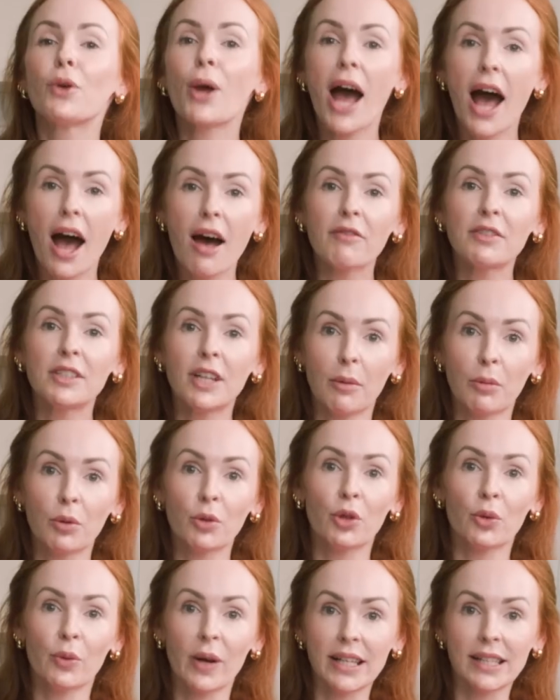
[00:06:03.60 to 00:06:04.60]
you have
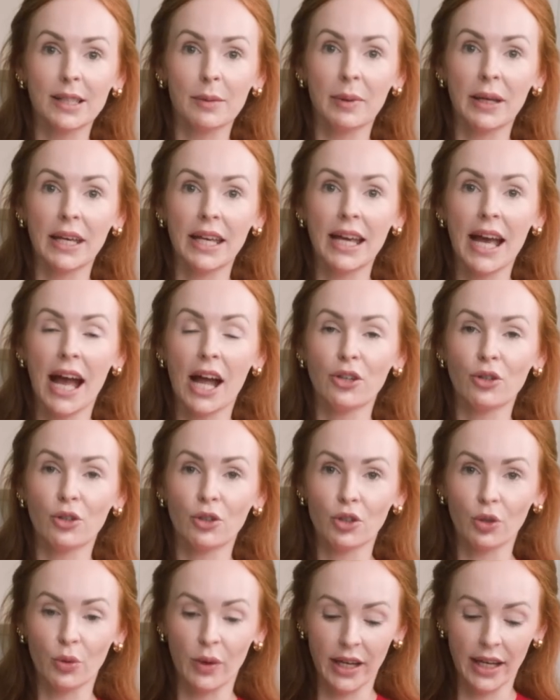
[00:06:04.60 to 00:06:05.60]
doubled the recipe and you're
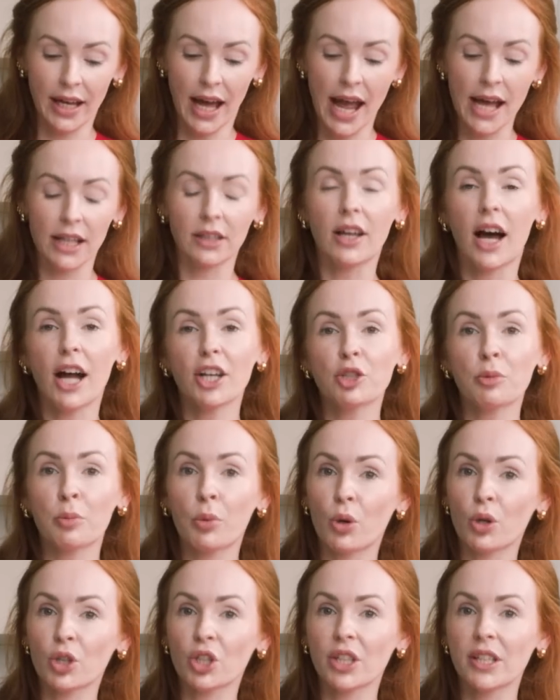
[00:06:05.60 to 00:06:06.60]
doing a larger
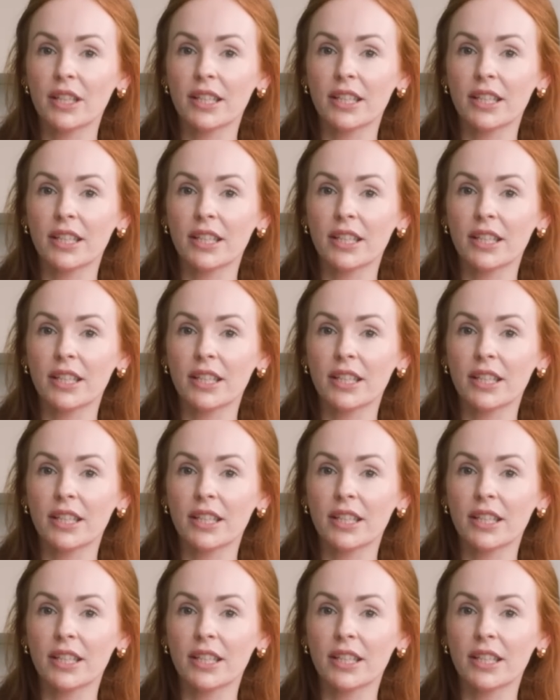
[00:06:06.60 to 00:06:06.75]
portion